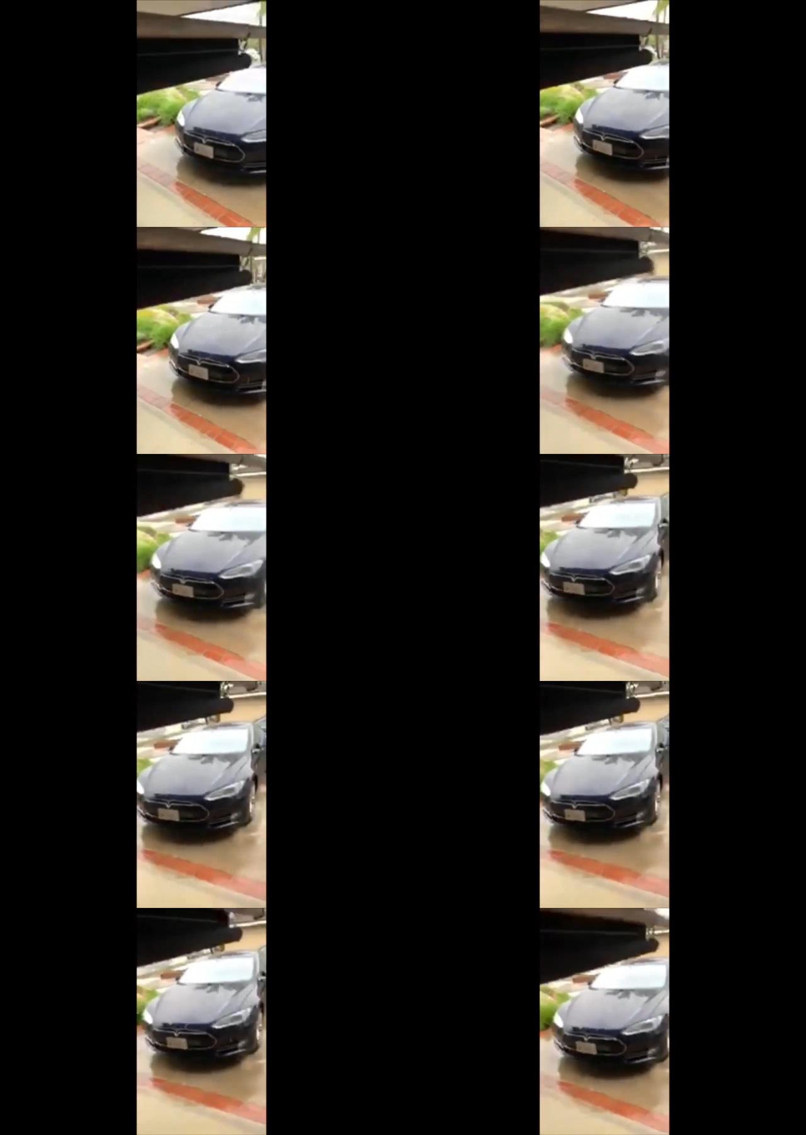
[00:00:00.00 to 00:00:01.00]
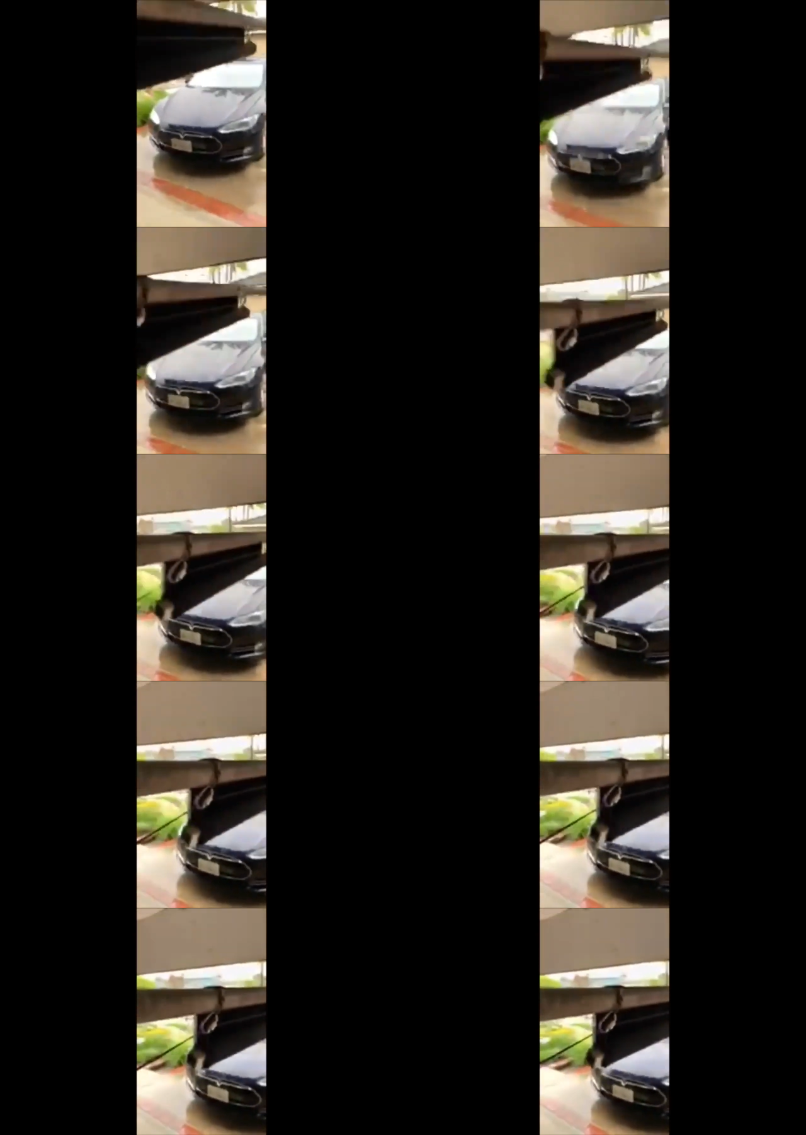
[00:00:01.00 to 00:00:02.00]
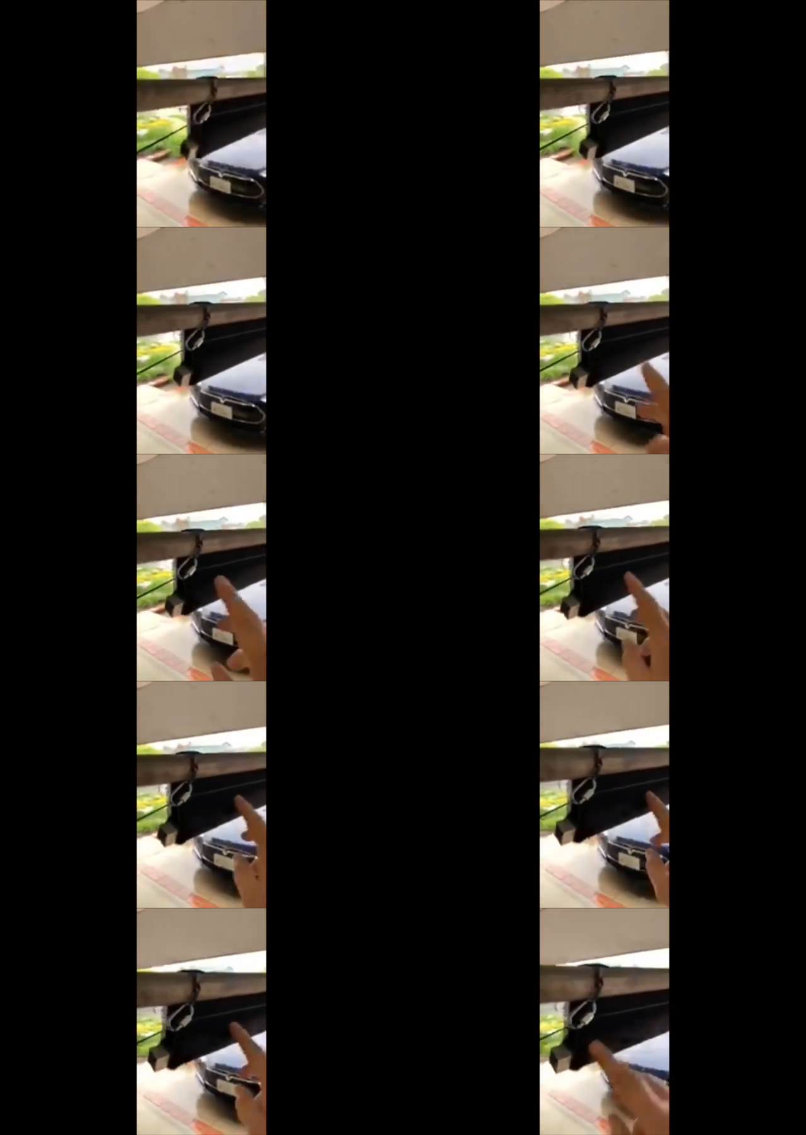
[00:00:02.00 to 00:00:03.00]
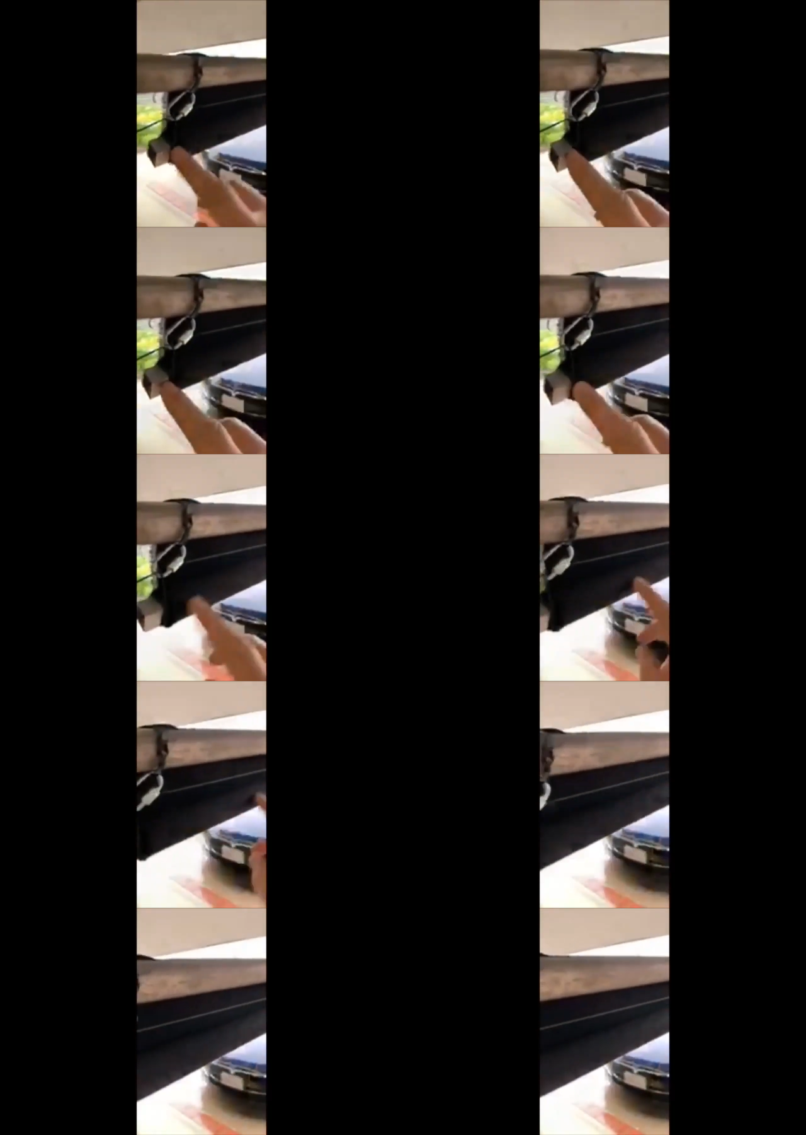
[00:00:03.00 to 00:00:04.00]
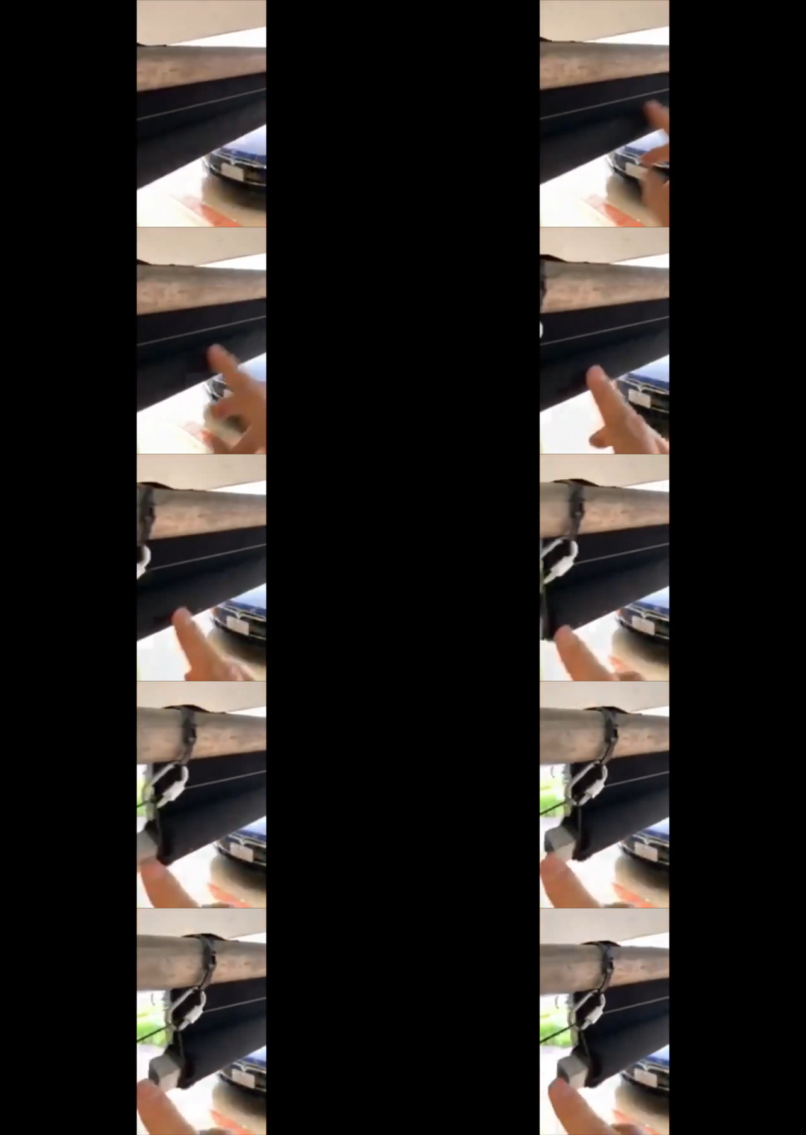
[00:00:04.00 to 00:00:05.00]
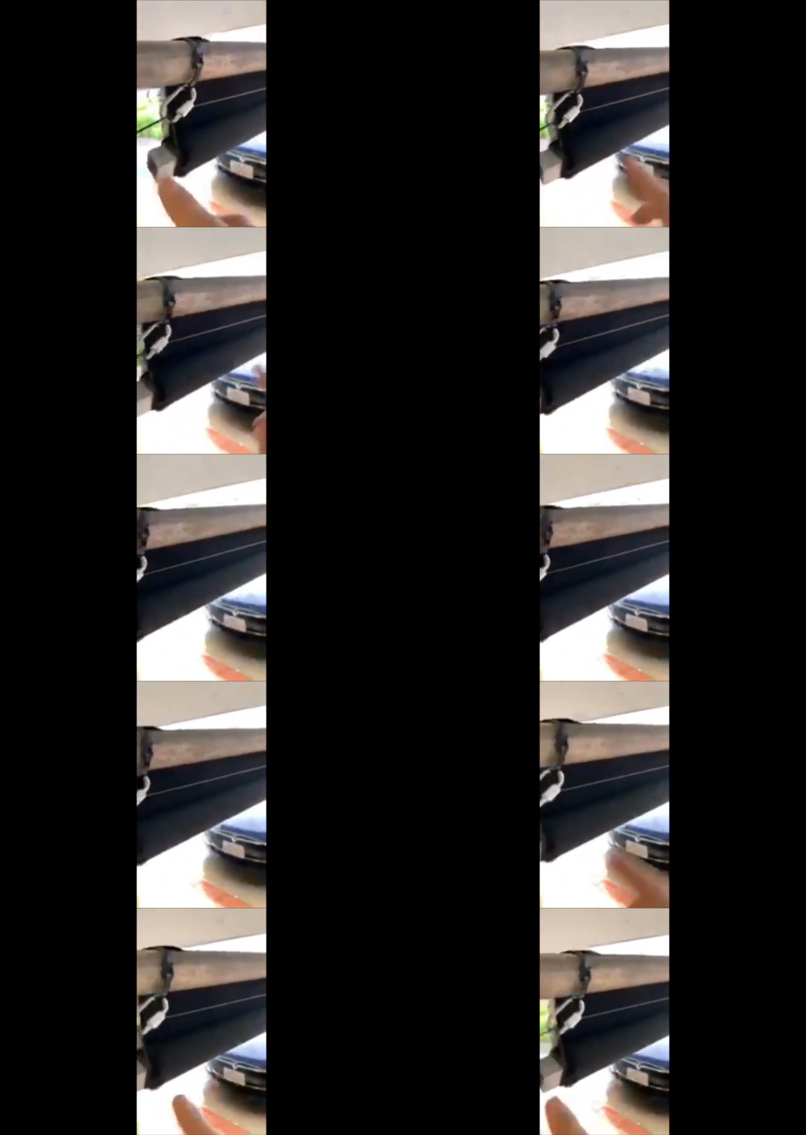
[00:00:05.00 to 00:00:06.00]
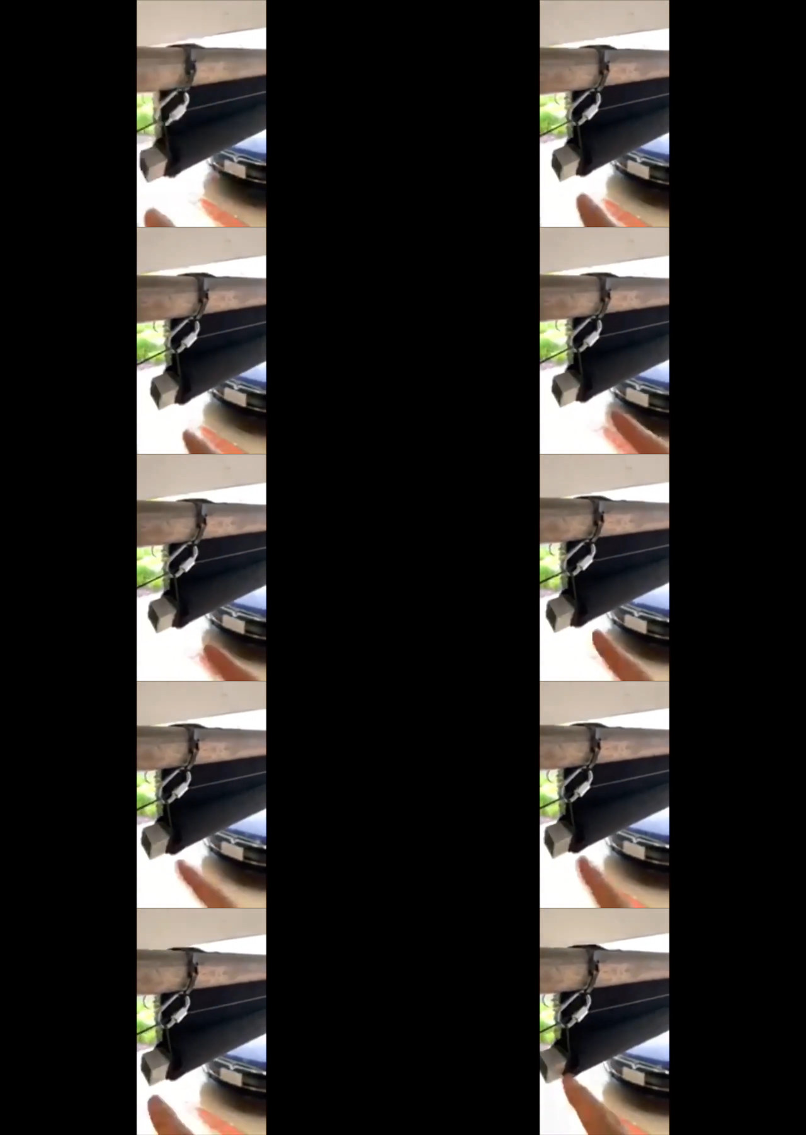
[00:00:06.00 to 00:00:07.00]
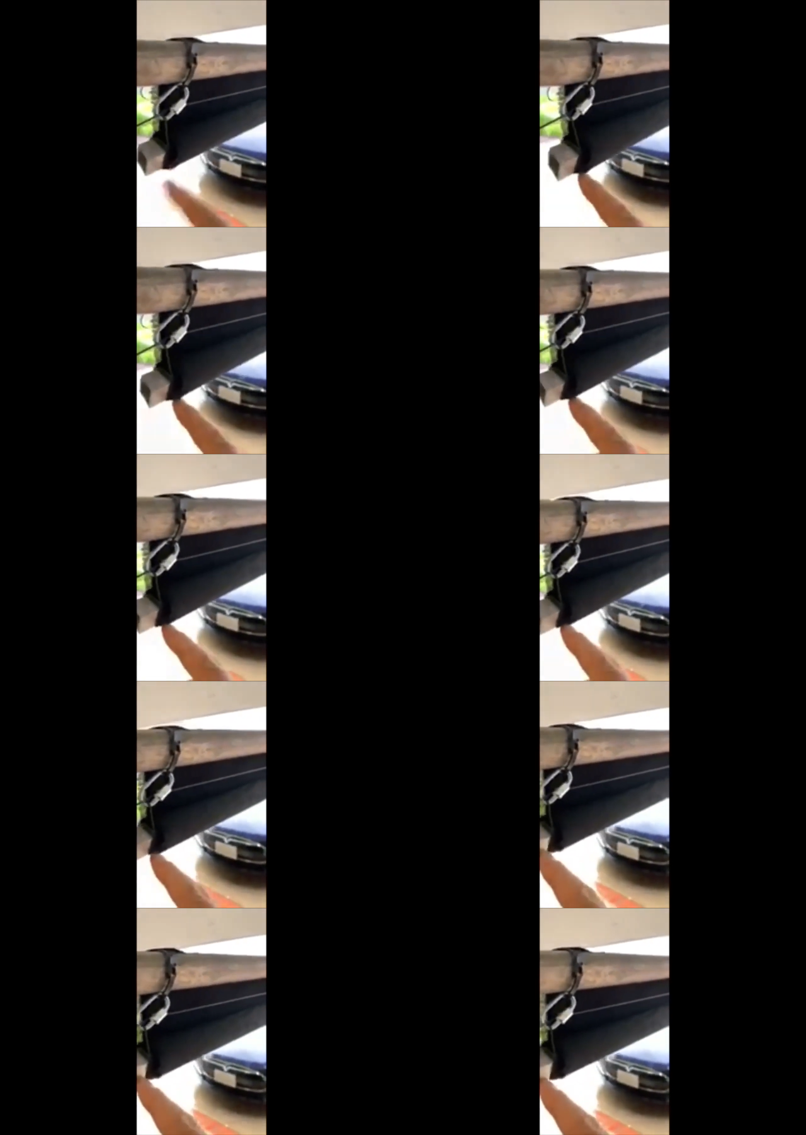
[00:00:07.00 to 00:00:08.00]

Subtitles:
[unreadable: no face in view]